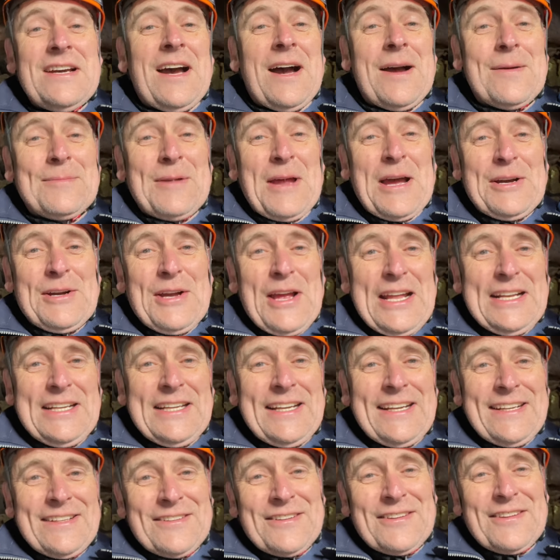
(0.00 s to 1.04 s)
I'm now
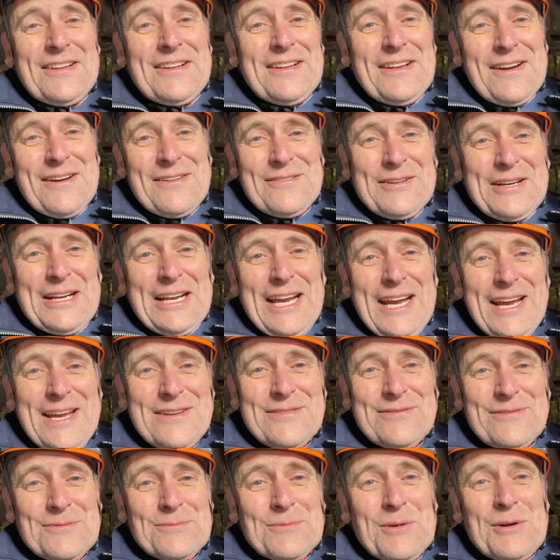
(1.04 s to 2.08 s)
heading into the lava
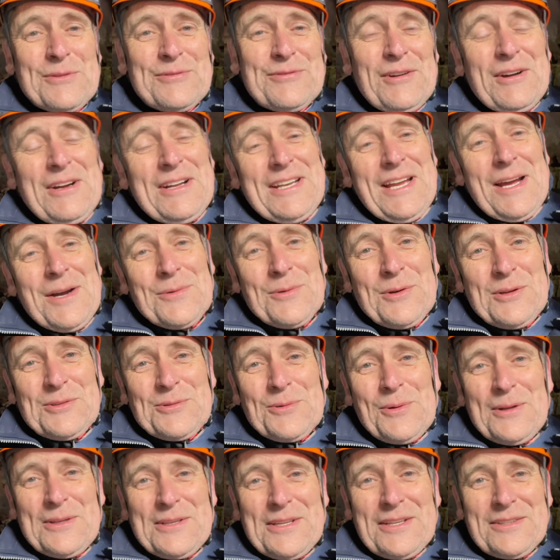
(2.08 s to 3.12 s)
cave and we'll find out which
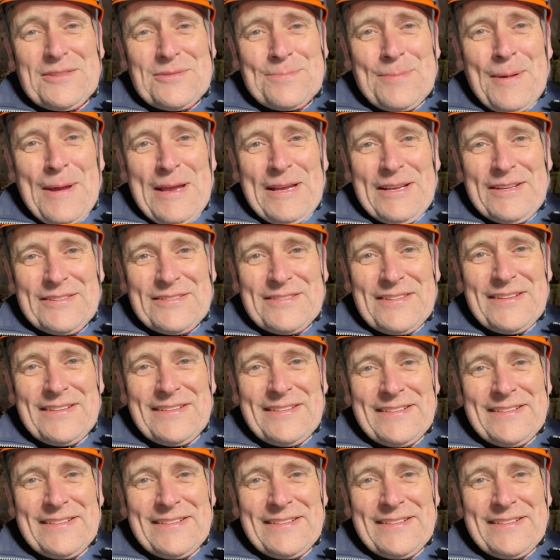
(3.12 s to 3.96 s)
one does best.